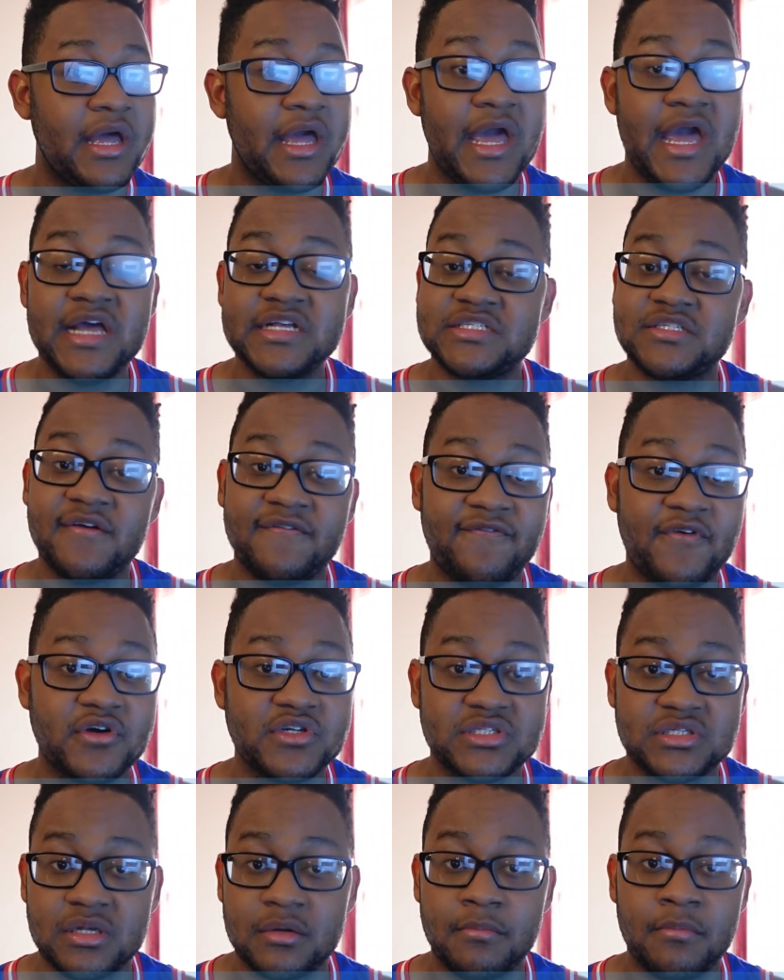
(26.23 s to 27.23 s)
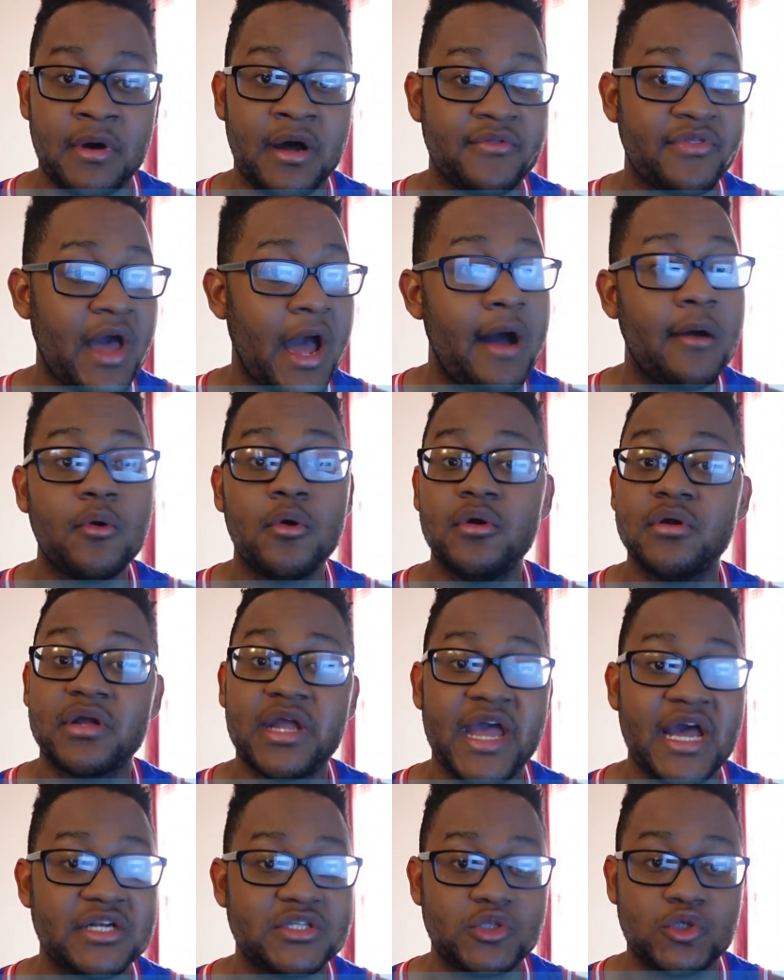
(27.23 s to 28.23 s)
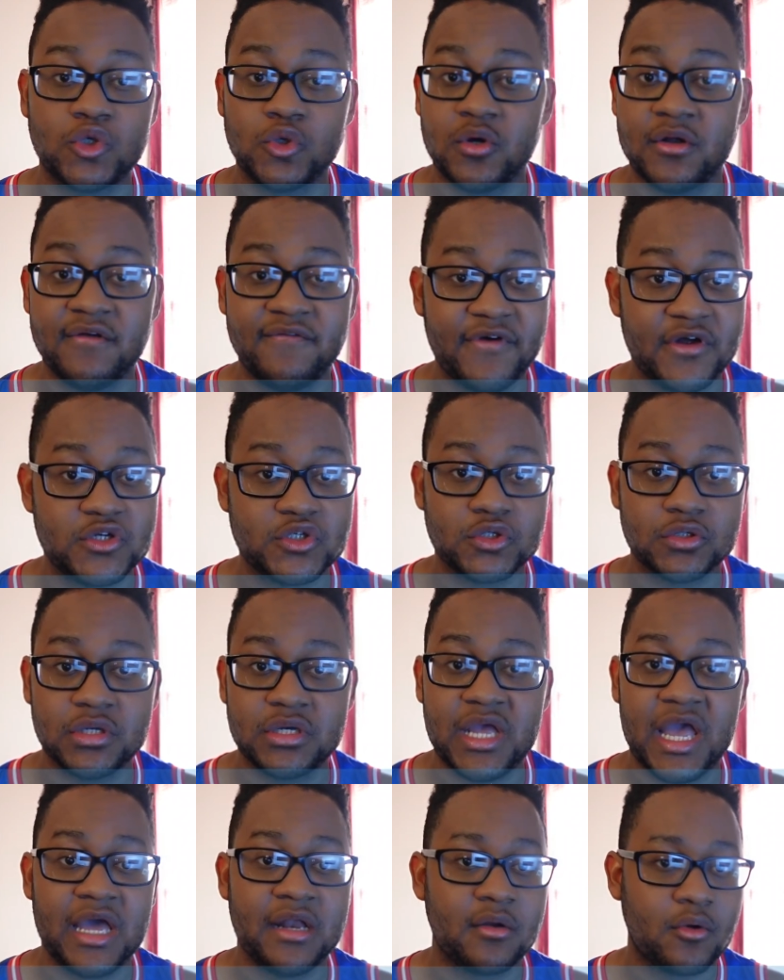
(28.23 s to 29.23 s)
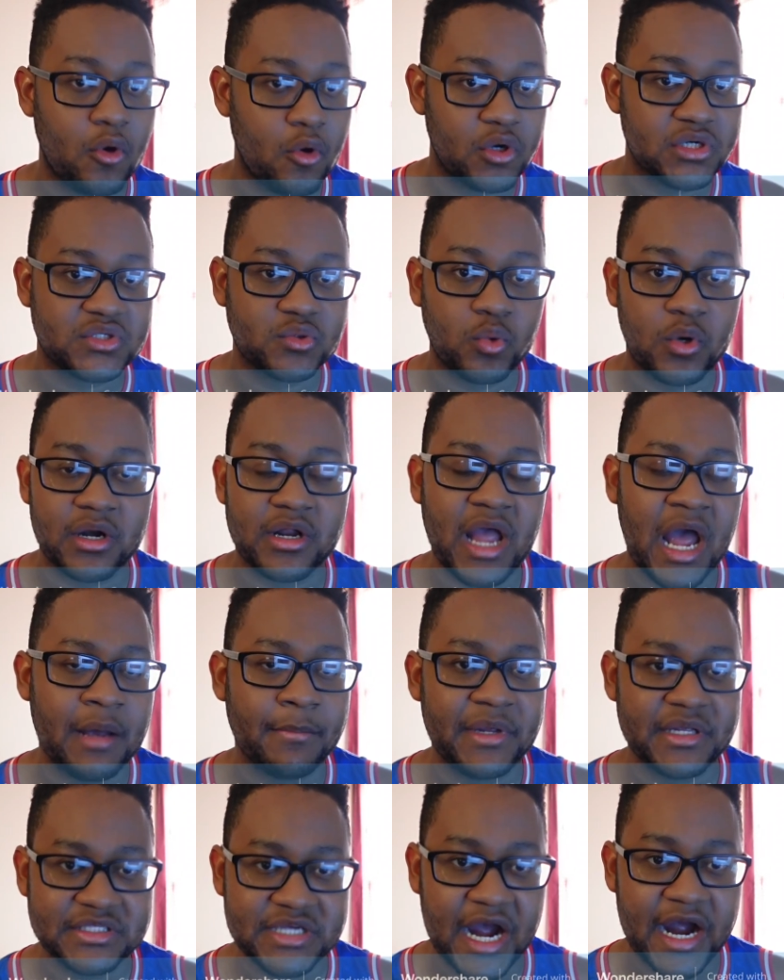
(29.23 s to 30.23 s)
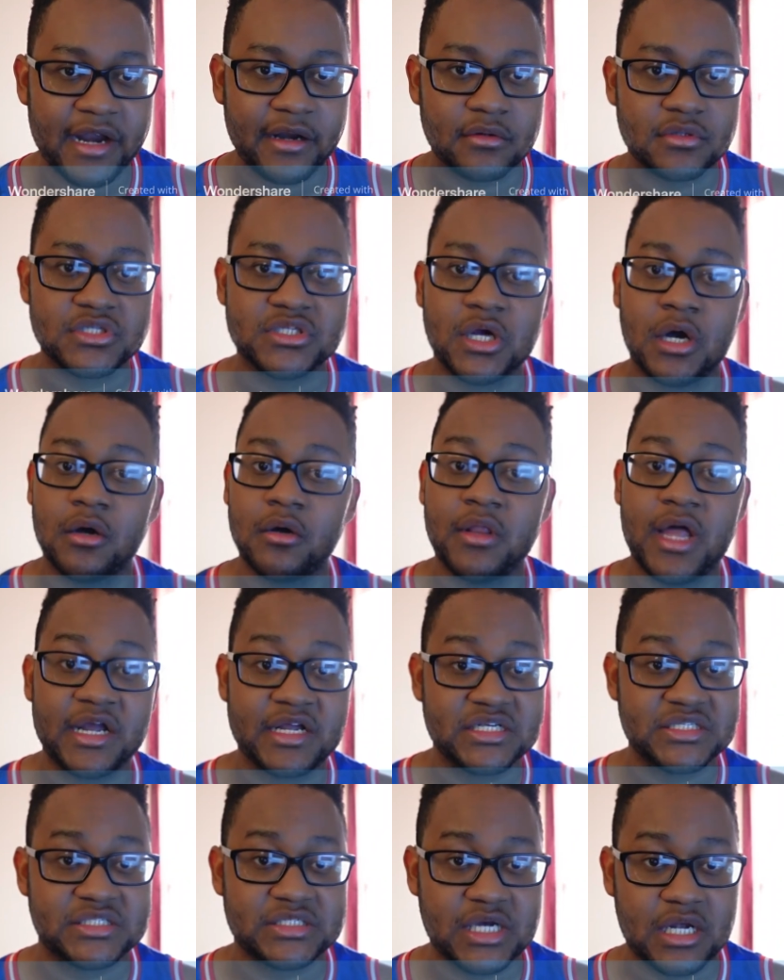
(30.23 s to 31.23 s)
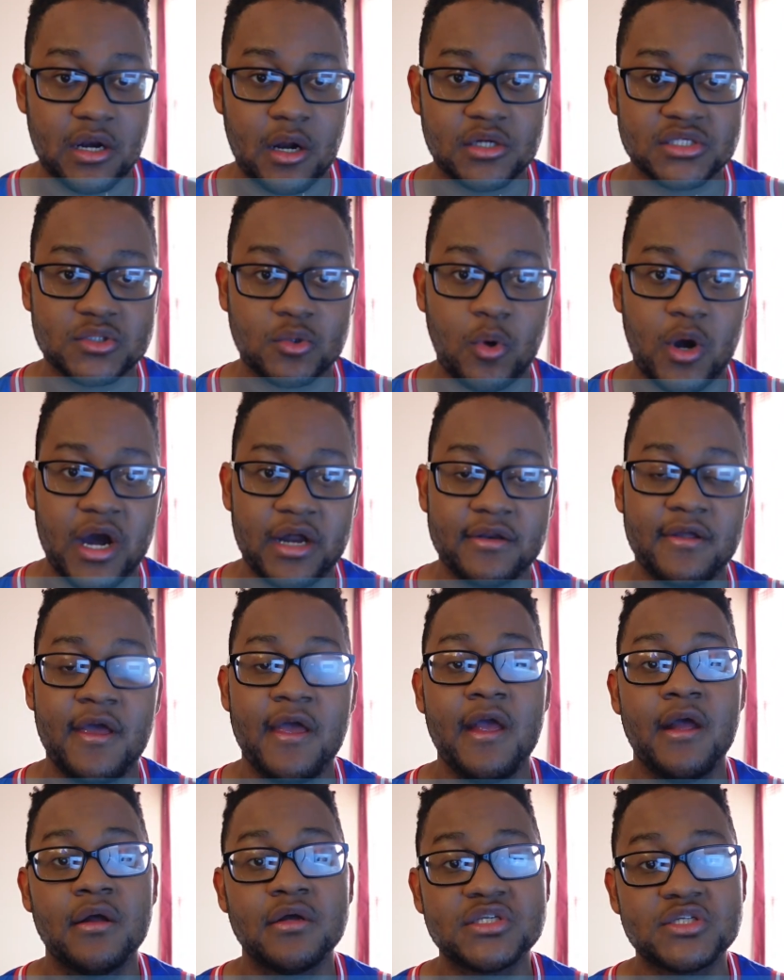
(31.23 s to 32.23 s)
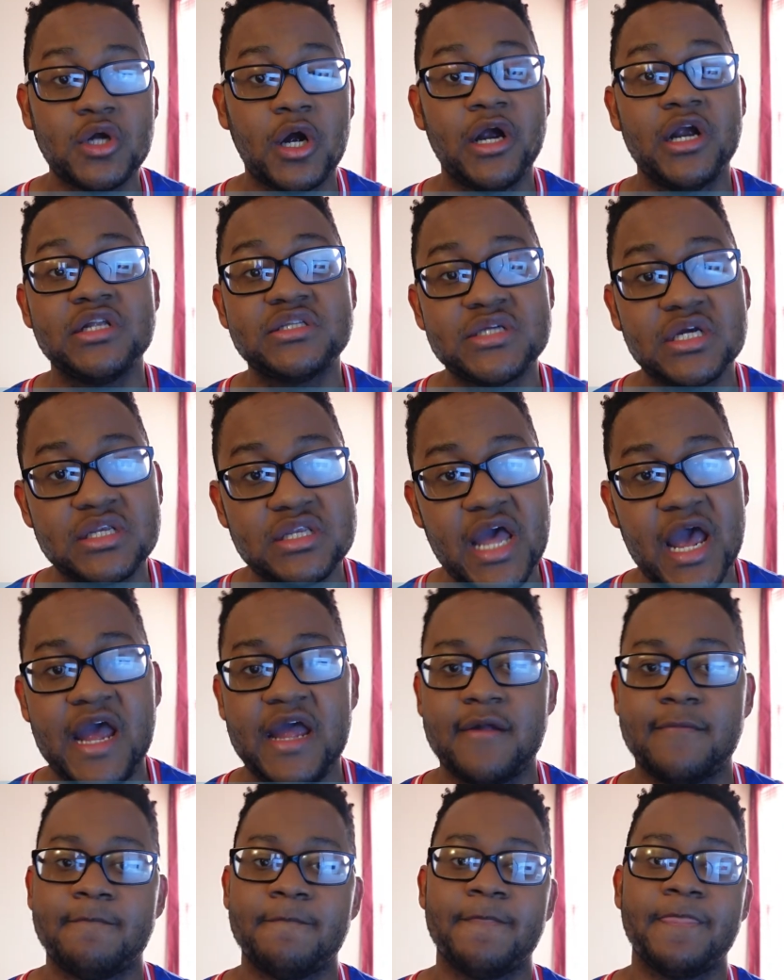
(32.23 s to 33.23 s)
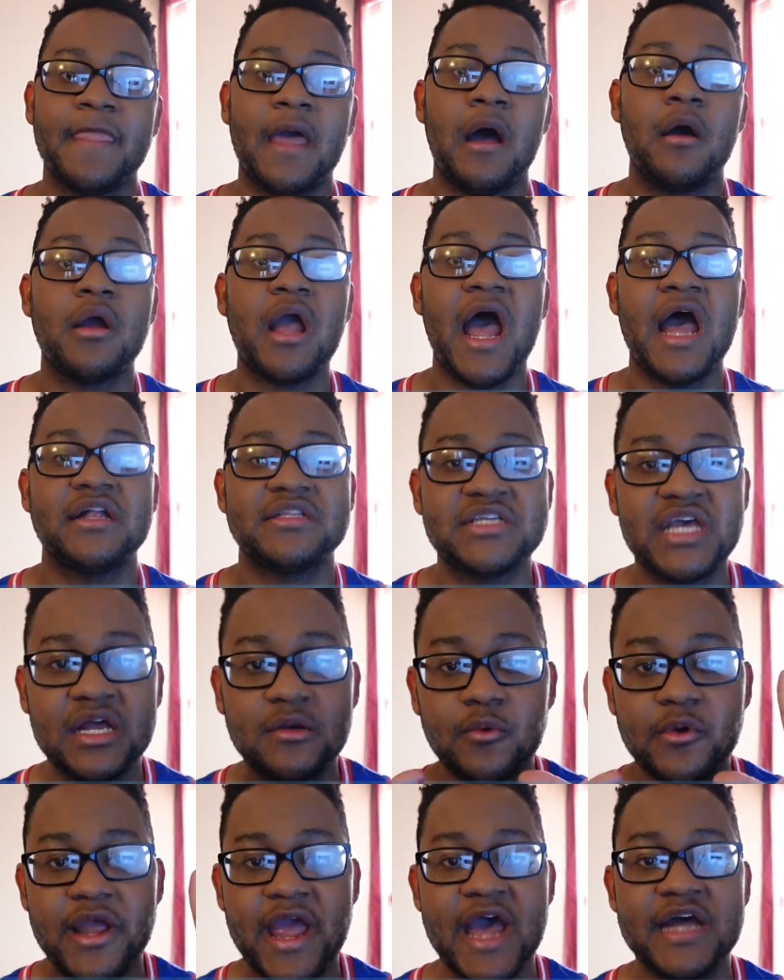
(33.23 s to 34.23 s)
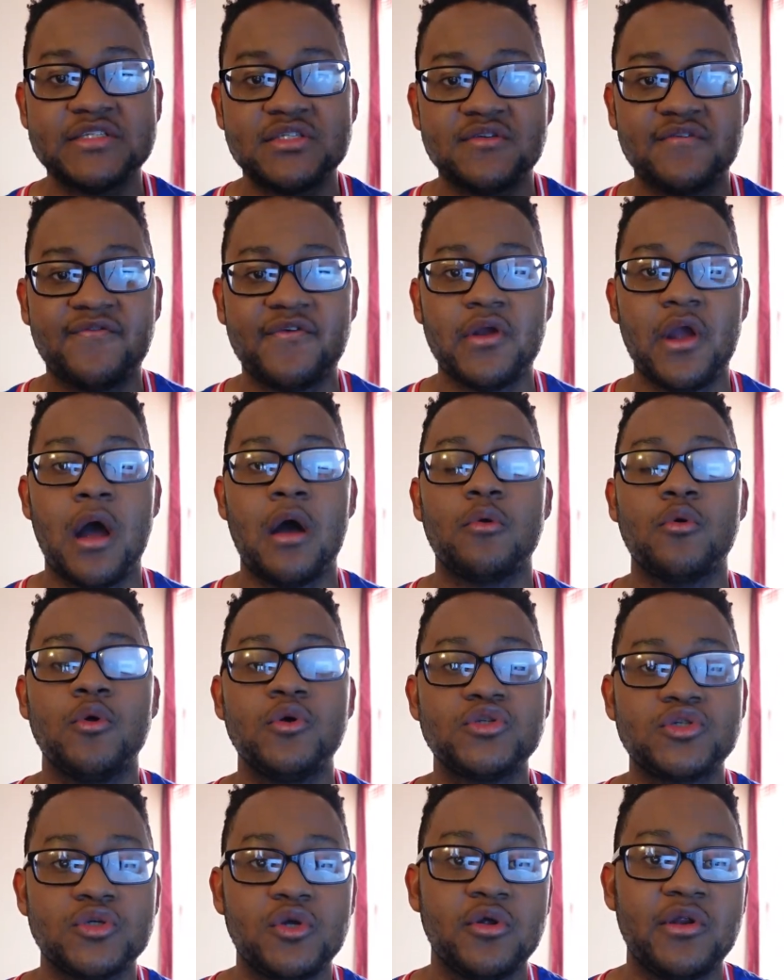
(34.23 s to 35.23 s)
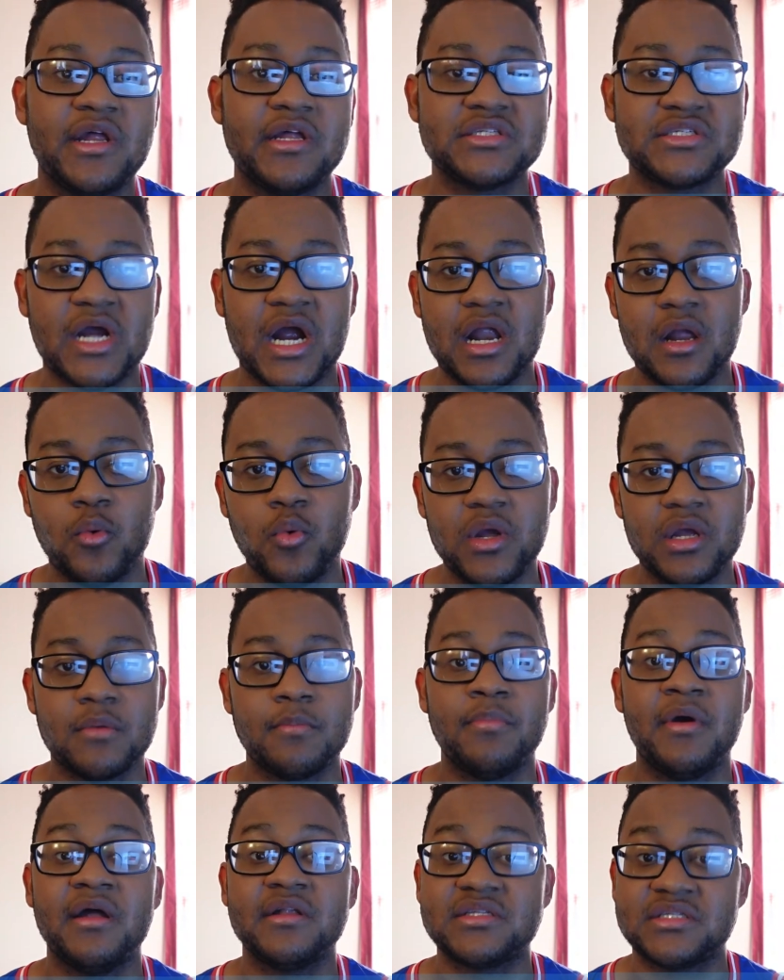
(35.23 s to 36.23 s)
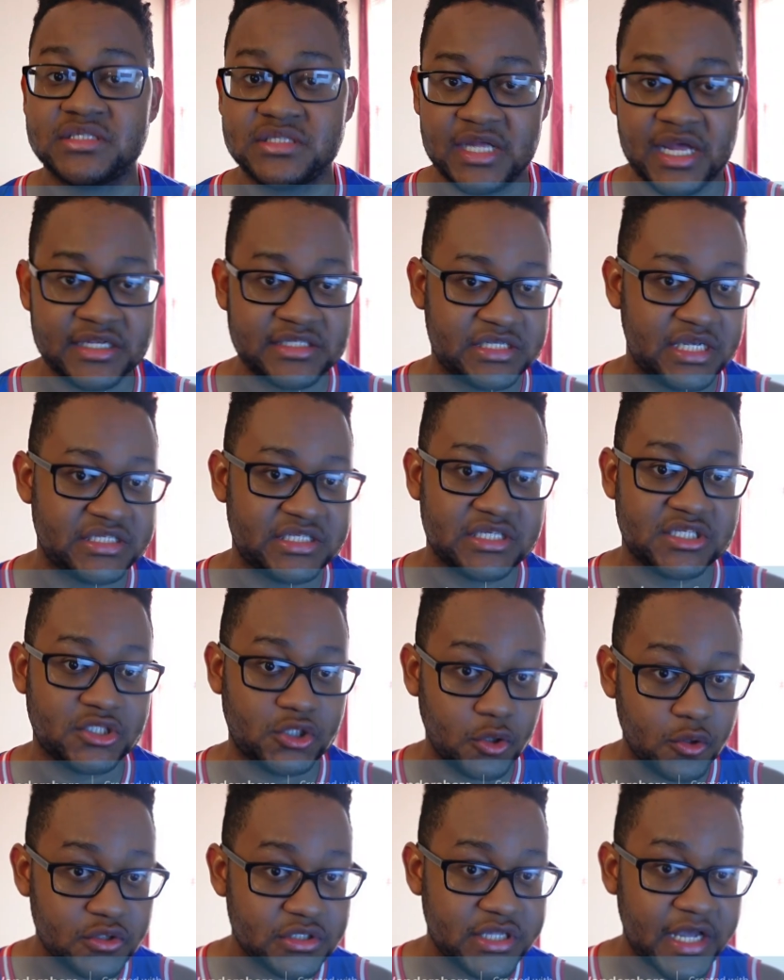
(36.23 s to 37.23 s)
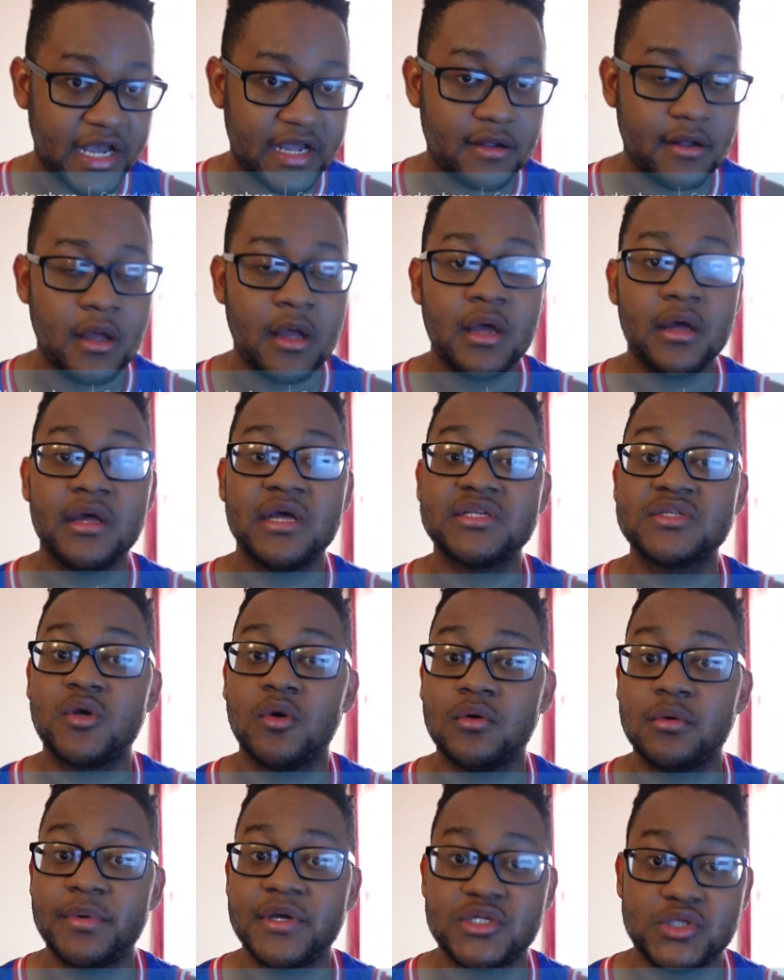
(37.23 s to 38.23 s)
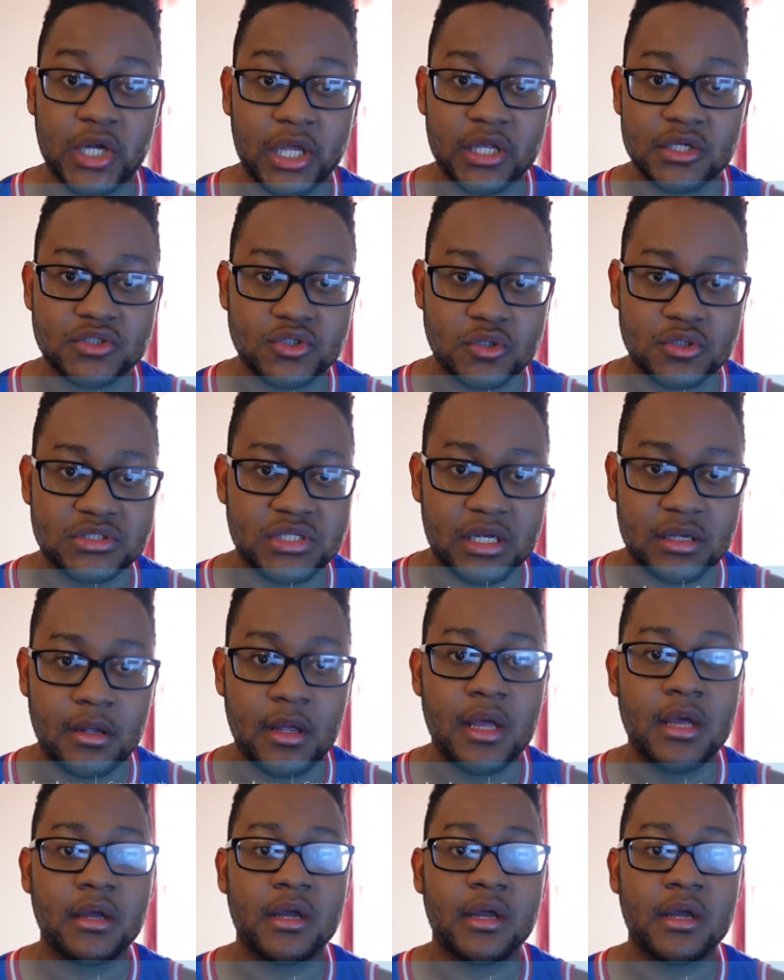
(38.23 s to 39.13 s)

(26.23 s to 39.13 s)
It's the first of the month. I'm going to catch you eventually. And of course, work got me tired. So, like I said, HawkSquad, starting today, I've got 10 reactions for y'all I'm going to do the entire week. But since it's Tuesday, it's going to be a Trailer Tuesday.